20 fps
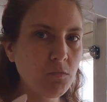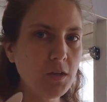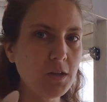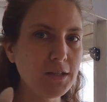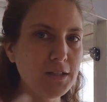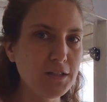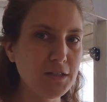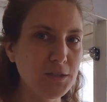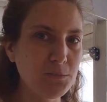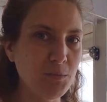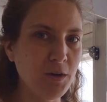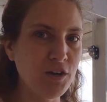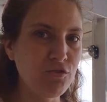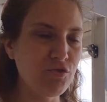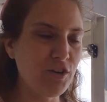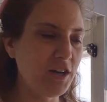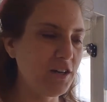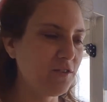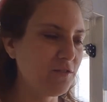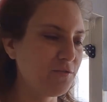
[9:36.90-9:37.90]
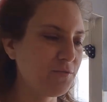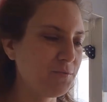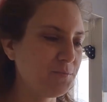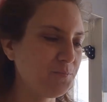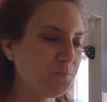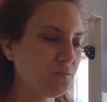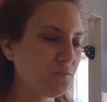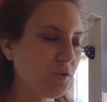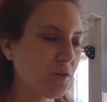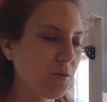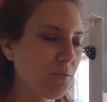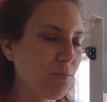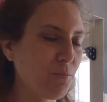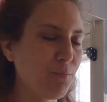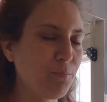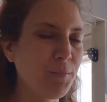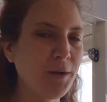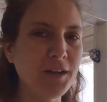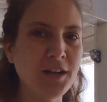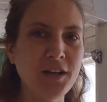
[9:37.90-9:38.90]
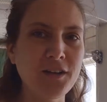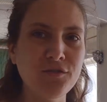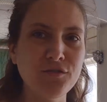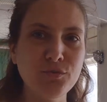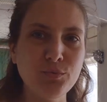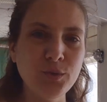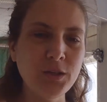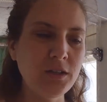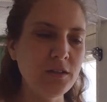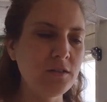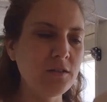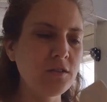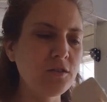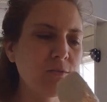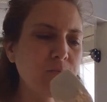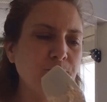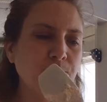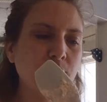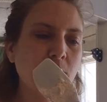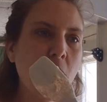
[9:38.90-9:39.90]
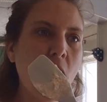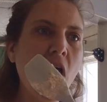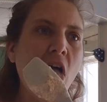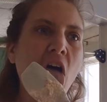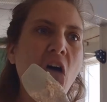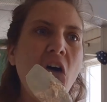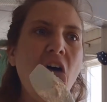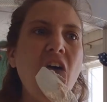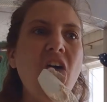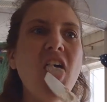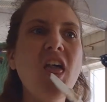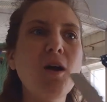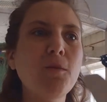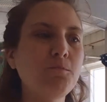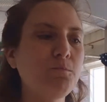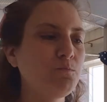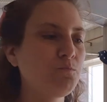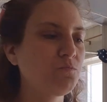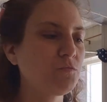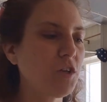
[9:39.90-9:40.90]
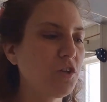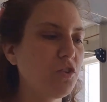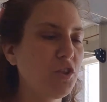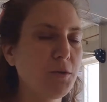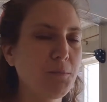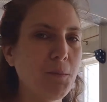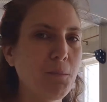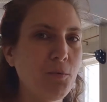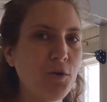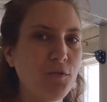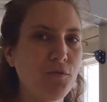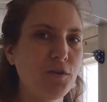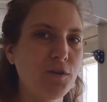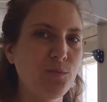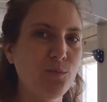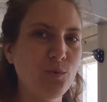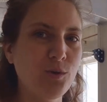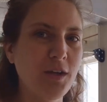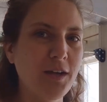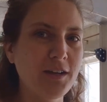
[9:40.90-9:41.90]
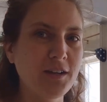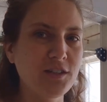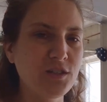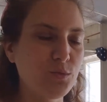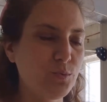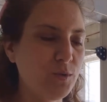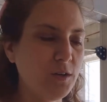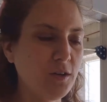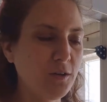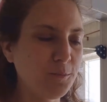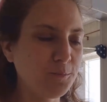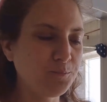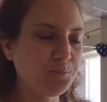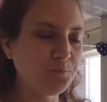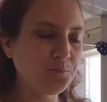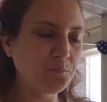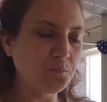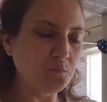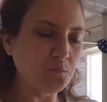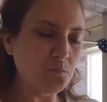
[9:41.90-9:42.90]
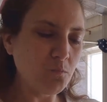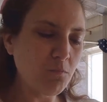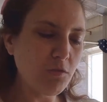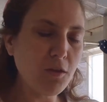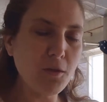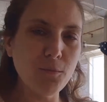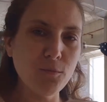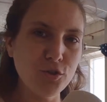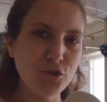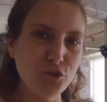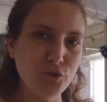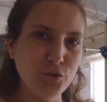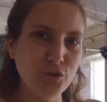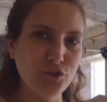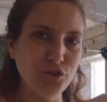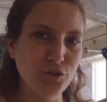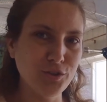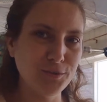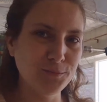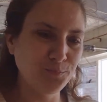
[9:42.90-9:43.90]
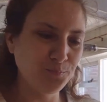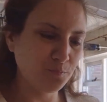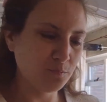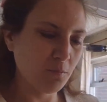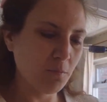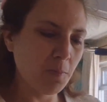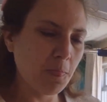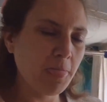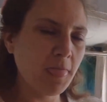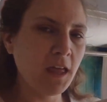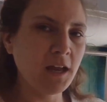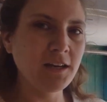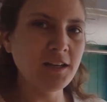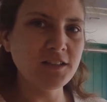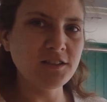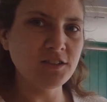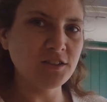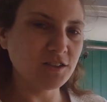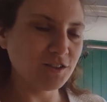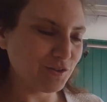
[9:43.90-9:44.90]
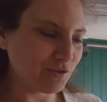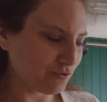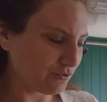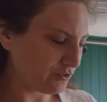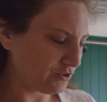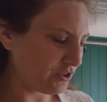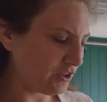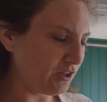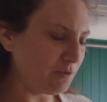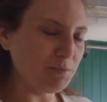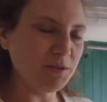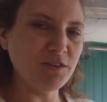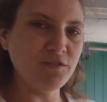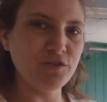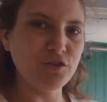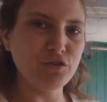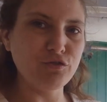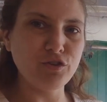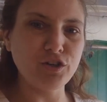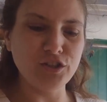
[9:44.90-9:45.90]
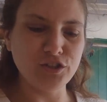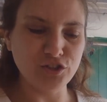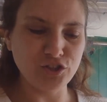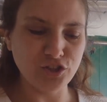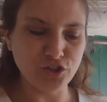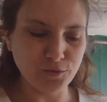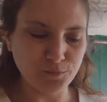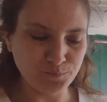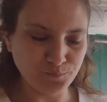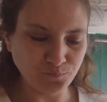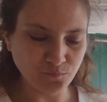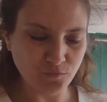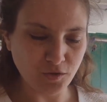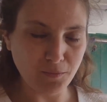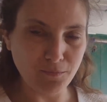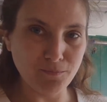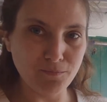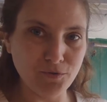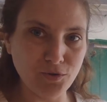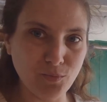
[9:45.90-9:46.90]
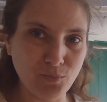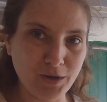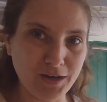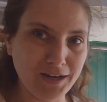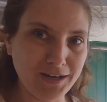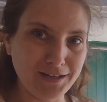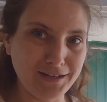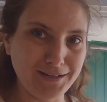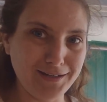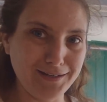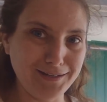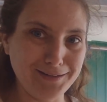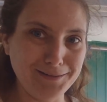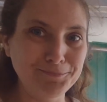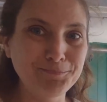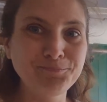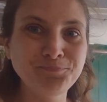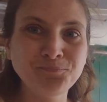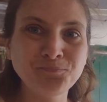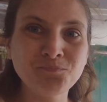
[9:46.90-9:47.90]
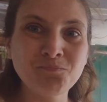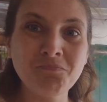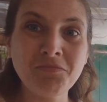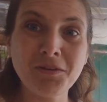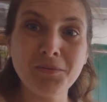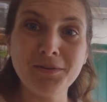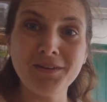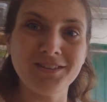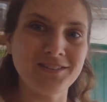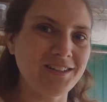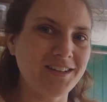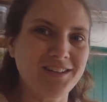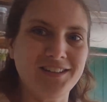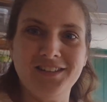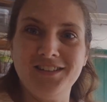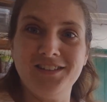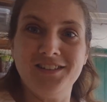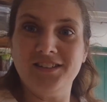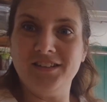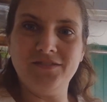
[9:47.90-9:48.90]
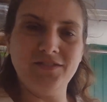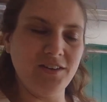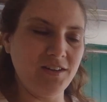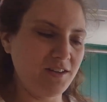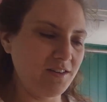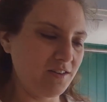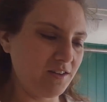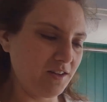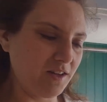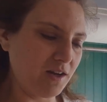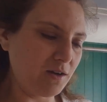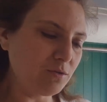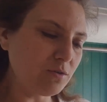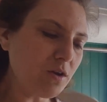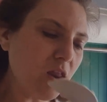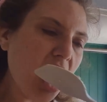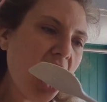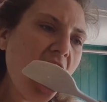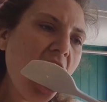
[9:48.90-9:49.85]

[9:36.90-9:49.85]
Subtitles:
this is my right of my kind of sweetness. I think my boyfriend would like it sweeter, more sugar, so there's still a bit of a crunch the way I did it, because I didn't sieve anything out.